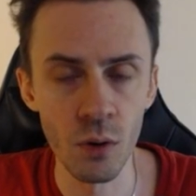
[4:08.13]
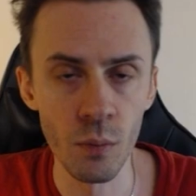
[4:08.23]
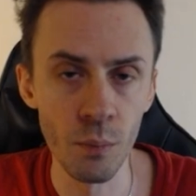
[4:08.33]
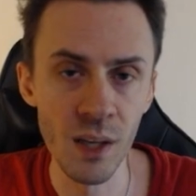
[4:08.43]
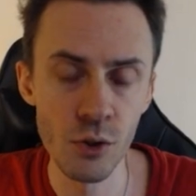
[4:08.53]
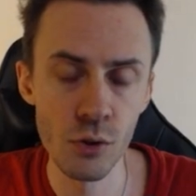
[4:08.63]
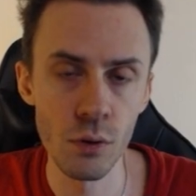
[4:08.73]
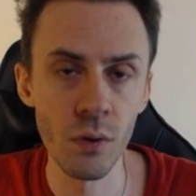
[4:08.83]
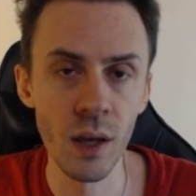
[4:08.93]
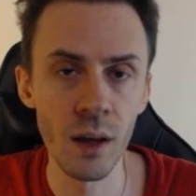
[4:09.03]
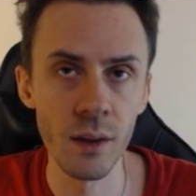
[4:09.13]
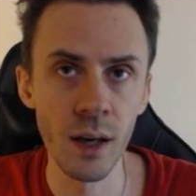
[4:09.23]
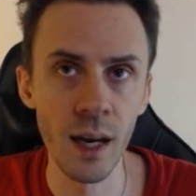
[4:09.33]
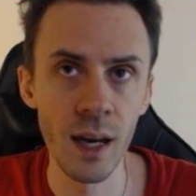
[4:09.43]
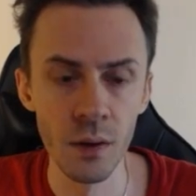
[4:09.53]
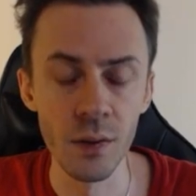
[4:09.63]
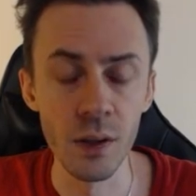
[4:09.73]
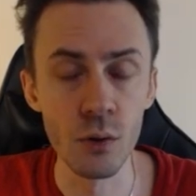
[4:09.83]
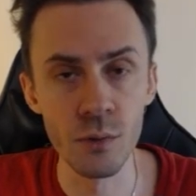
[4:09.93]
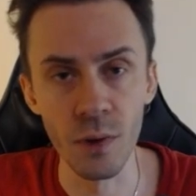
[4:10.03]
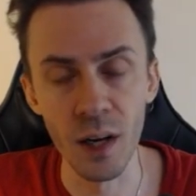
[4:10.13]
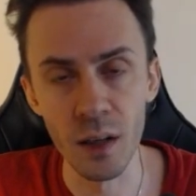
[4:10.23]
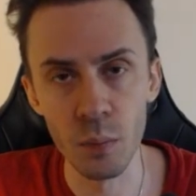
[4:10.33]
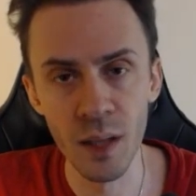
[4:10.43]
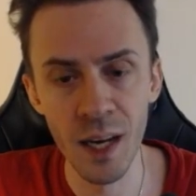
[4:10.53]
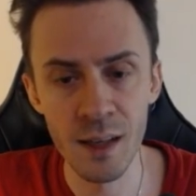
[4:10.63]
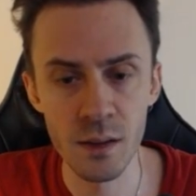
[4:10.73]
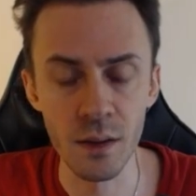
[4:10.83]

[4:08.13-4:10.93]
Mages, on the other hand, they use Fire Blast,